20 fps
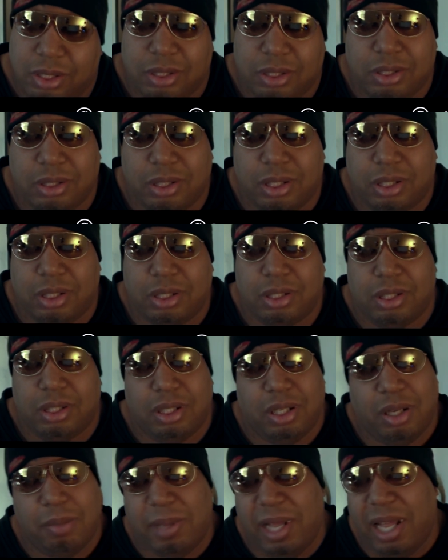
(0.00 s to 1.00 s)
So,
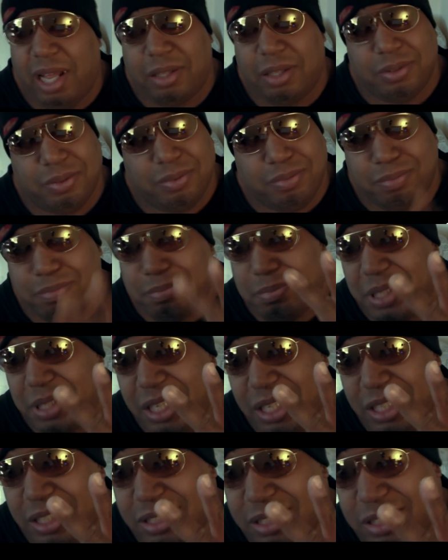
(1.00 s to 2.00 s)
I'm out.
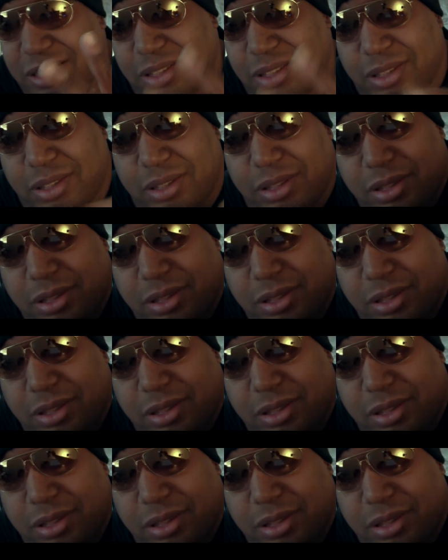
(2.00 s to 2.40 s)
Peace.